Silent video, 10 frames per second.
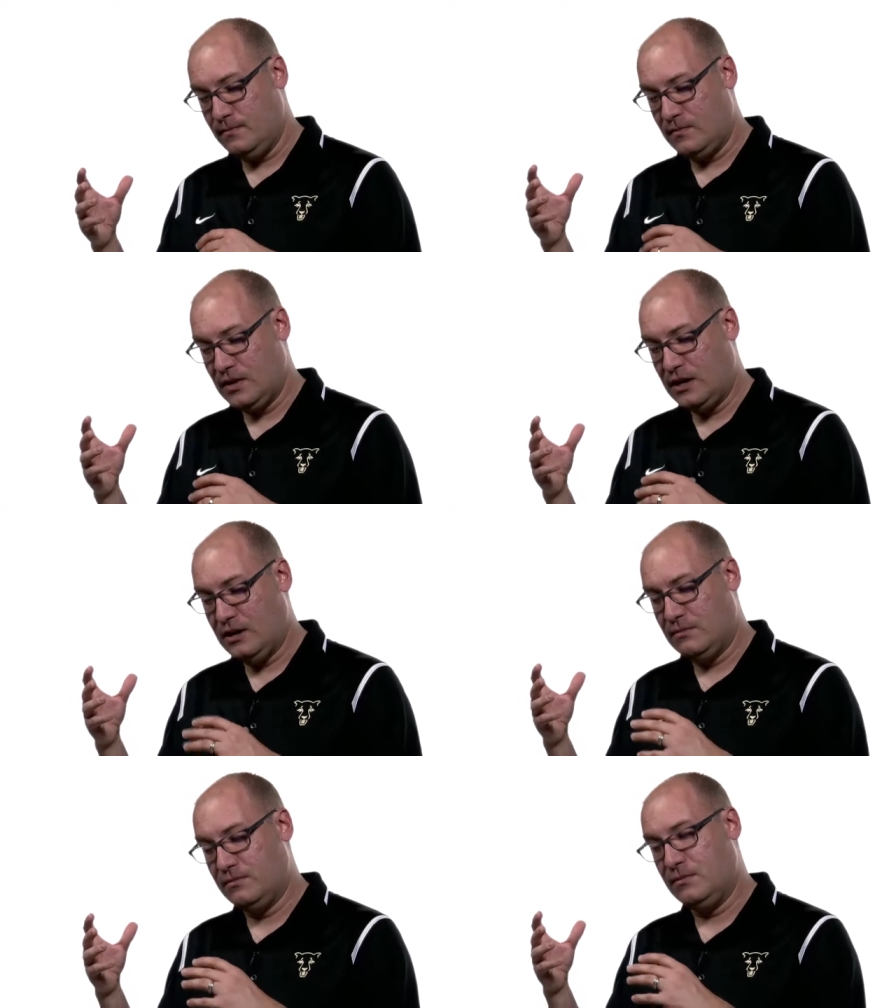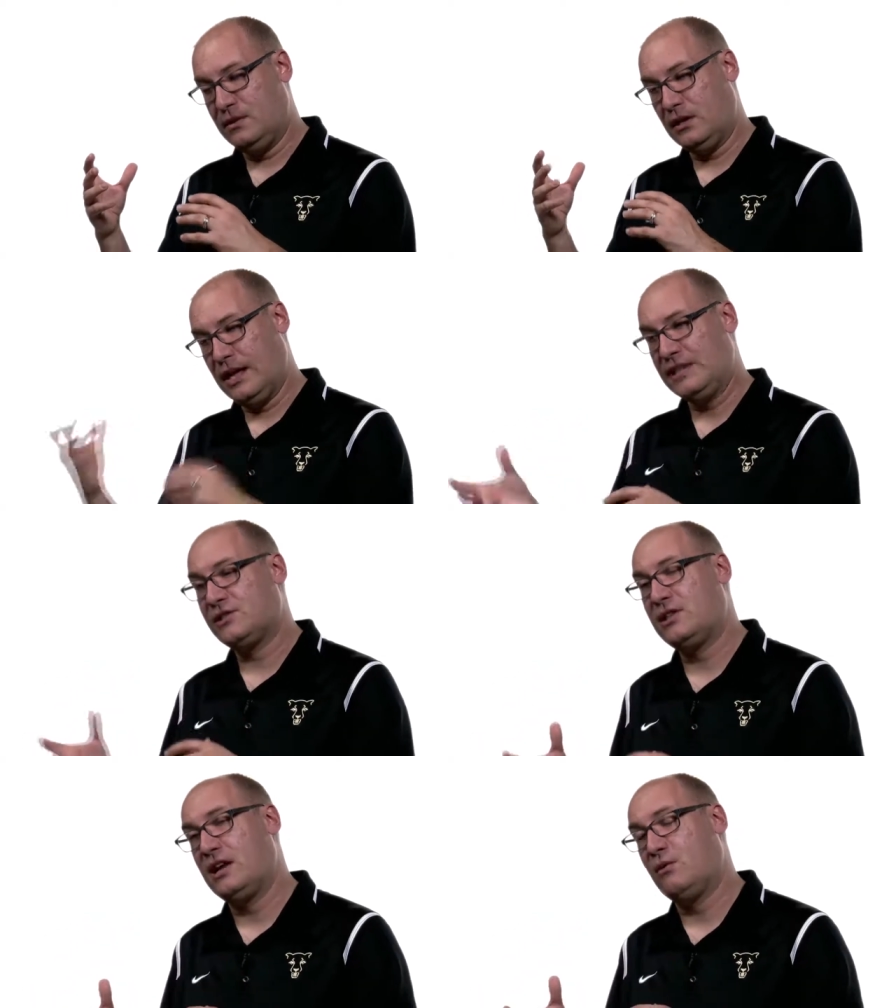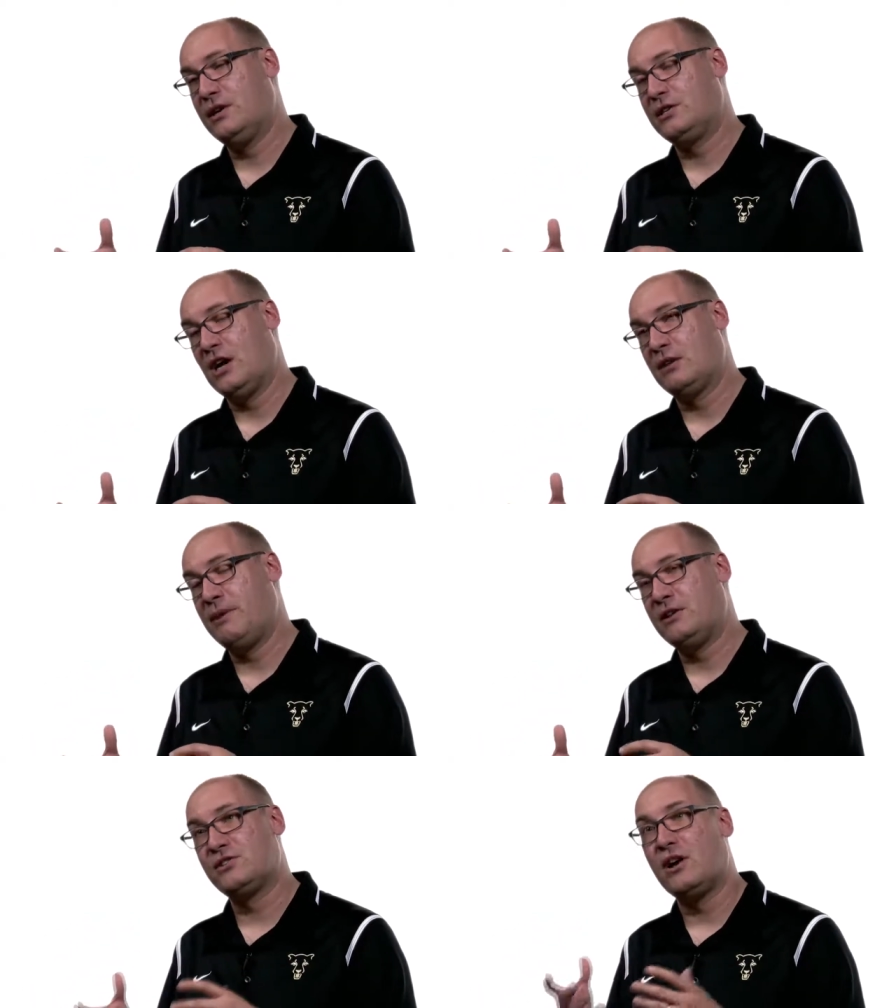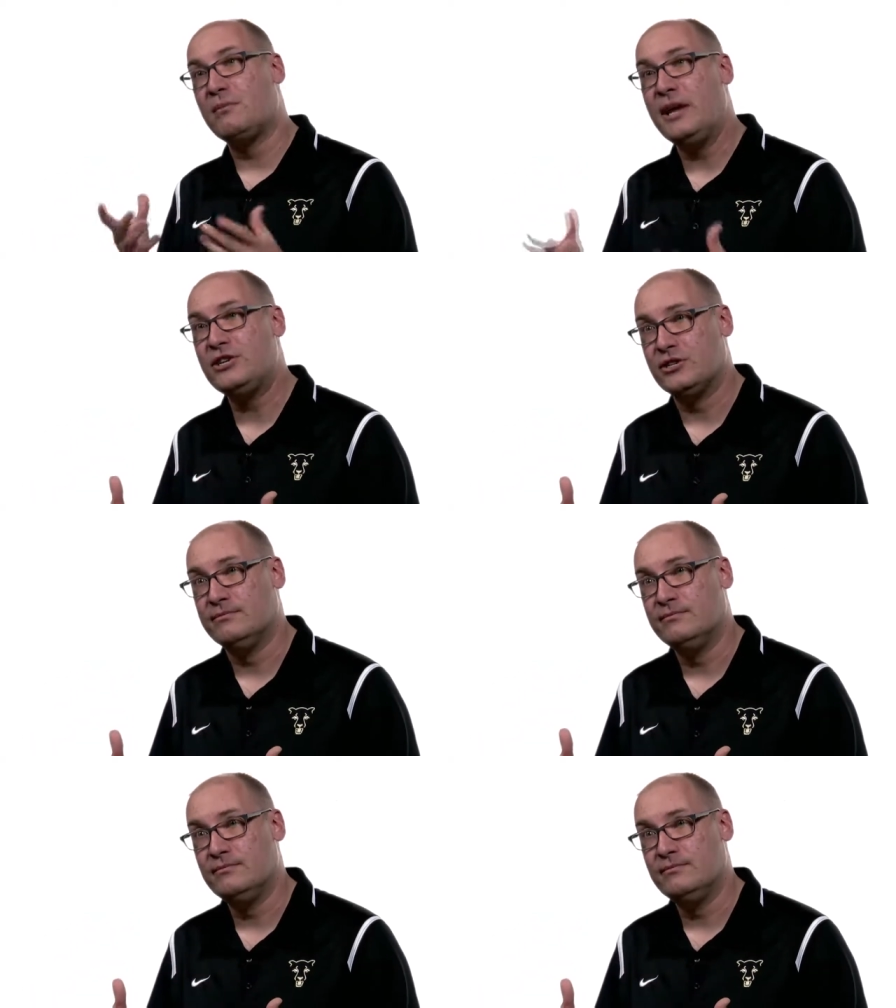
the last thing I want to talk about is automation.